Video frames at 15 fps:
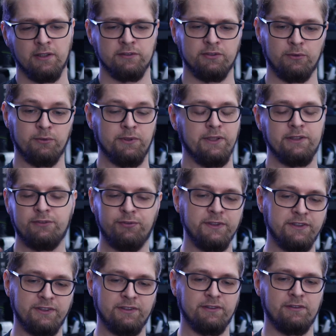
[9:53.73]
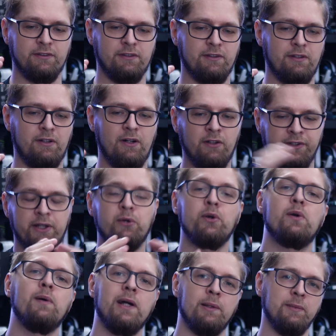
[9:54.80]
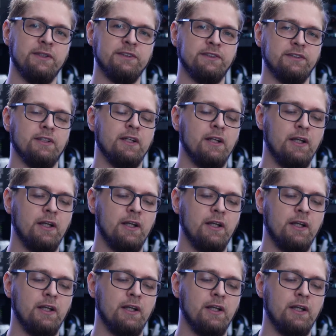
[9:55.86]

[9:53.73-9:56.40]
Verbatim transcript: So it fits all the requirements.